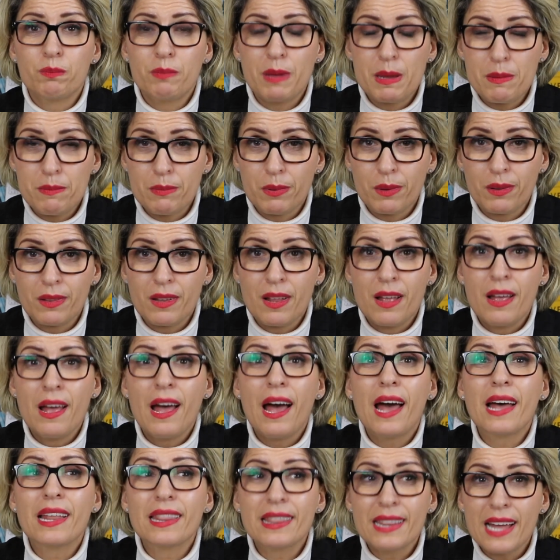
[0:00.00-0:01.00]
people,
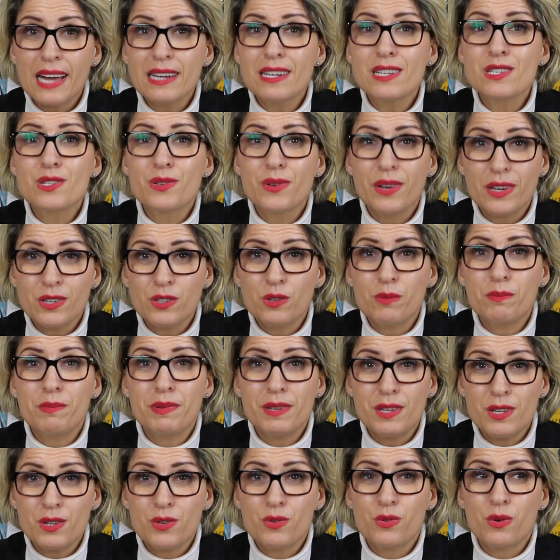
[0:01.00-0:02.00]
and that is going to be
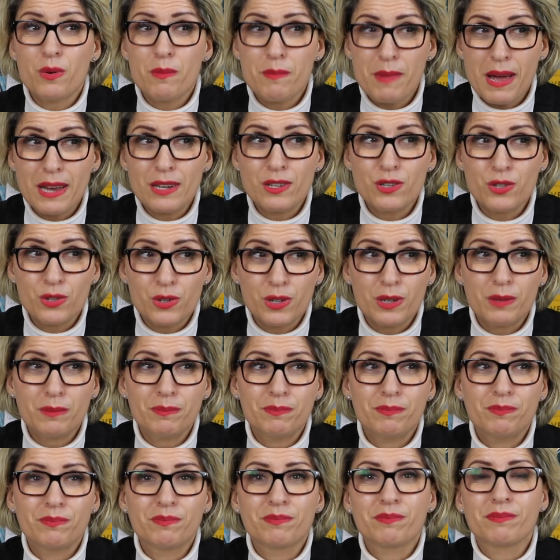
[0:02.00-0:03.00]
your mentor.
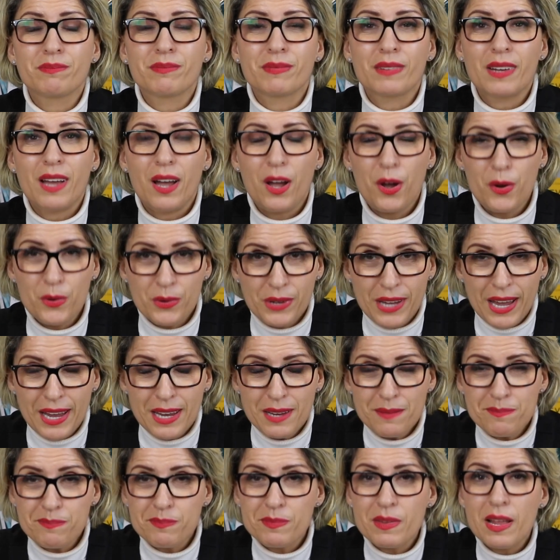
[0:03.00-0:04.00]

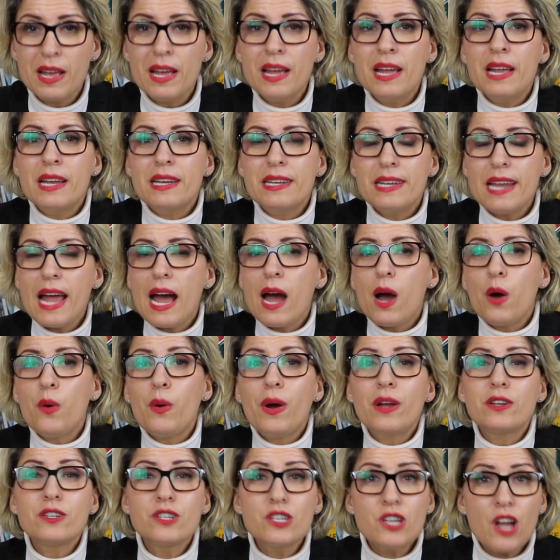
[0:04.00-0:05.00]
Okay? Now,
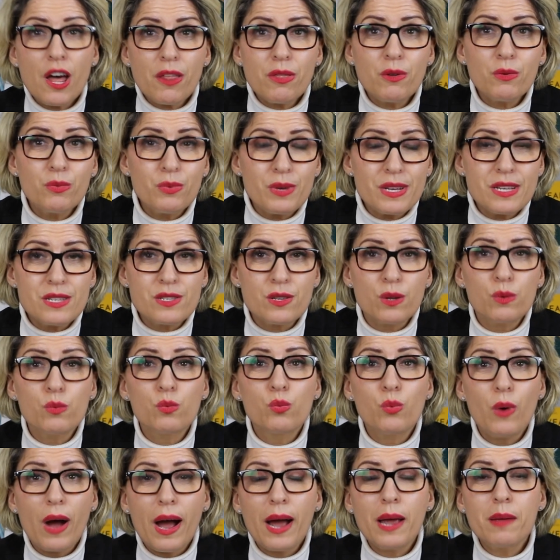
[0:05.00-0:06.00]
another reason
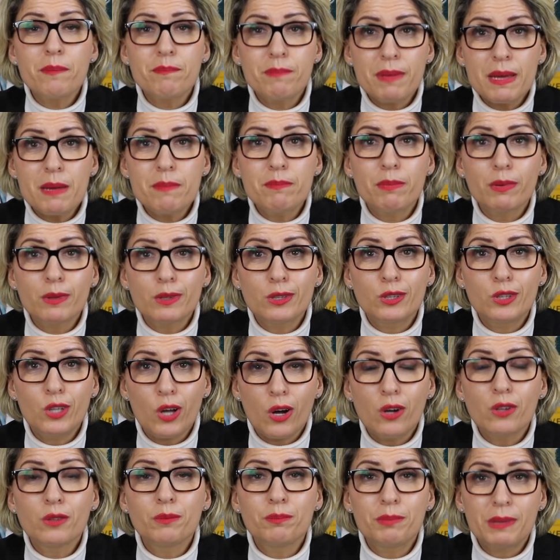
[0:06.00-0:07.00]
why people
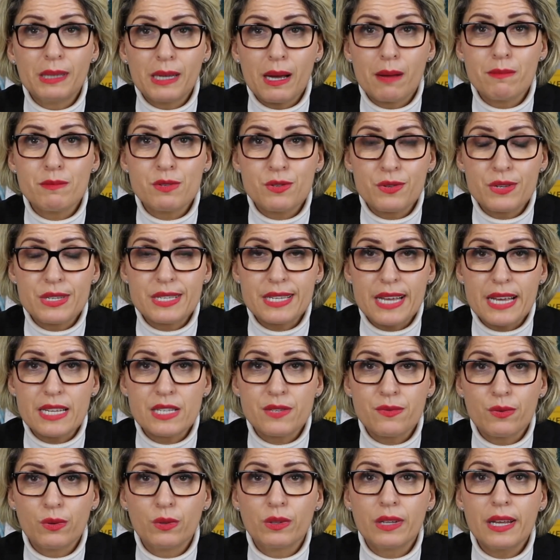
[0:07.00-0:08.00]
don't become
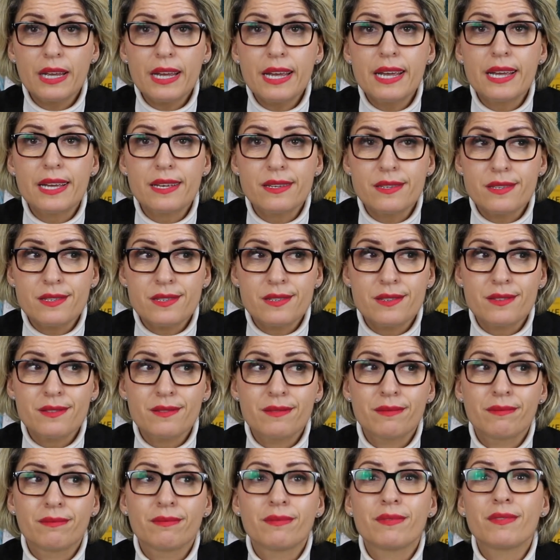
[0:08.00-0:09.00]
successful is
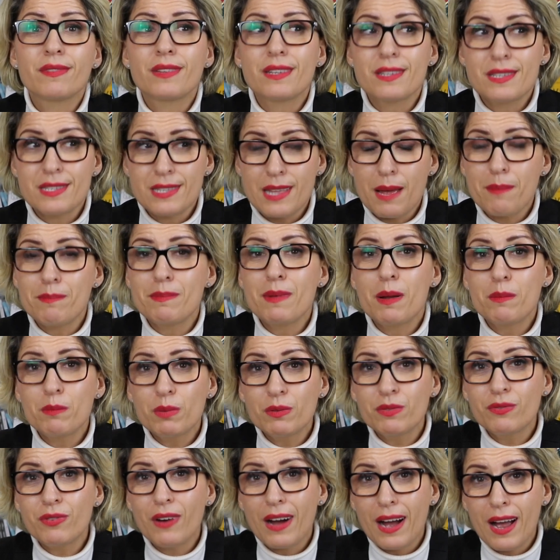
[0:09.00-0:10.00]
the step number
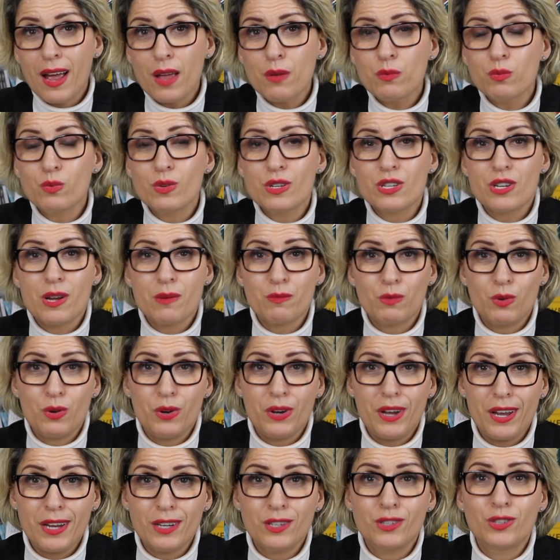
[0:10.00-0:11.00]
5, which I'm
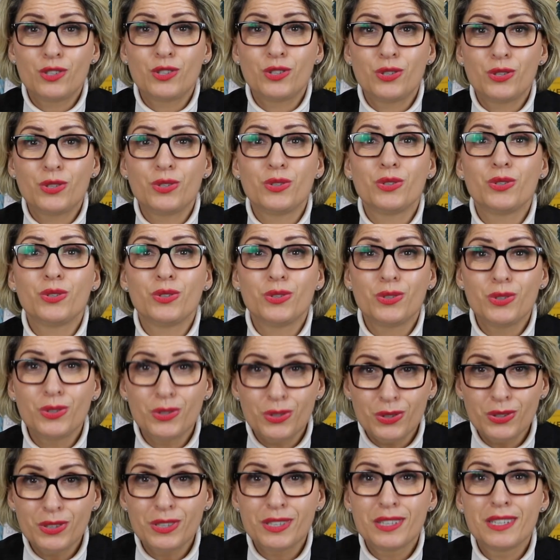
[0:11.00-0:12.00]
going
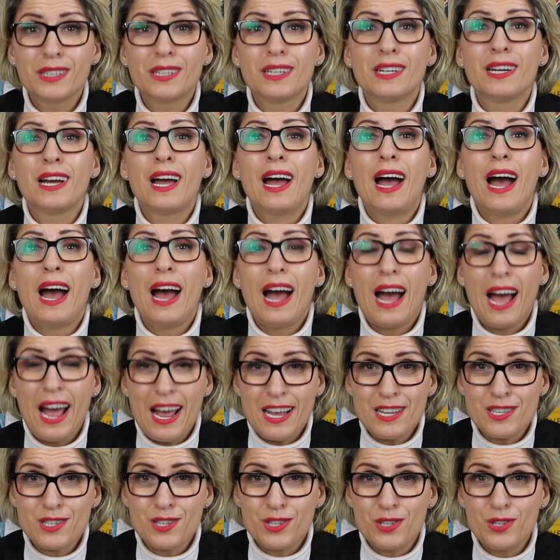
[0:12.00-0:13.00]
to
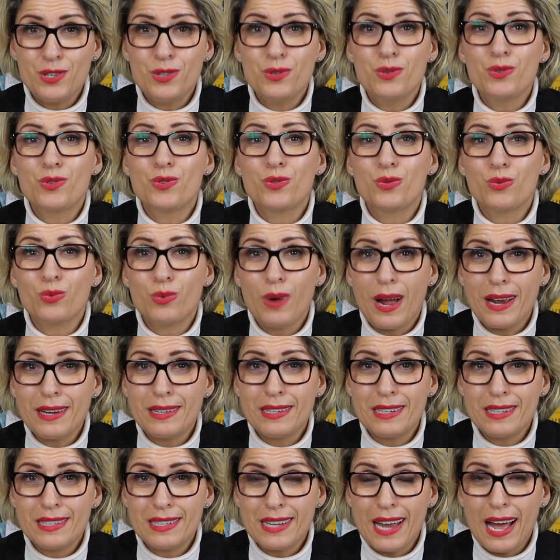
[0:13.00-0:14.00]
ask you to
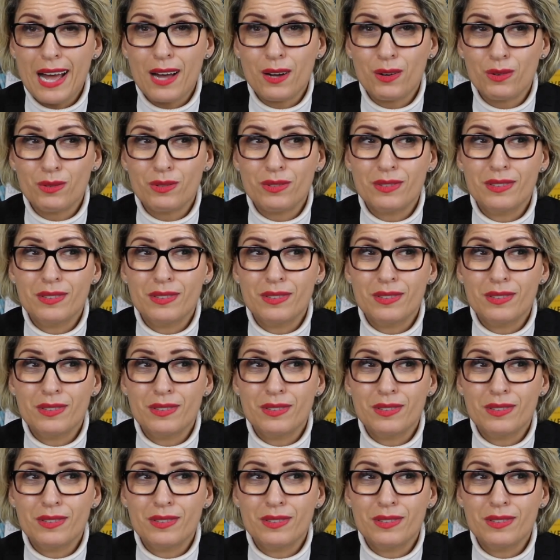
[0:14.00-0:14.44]
write it down.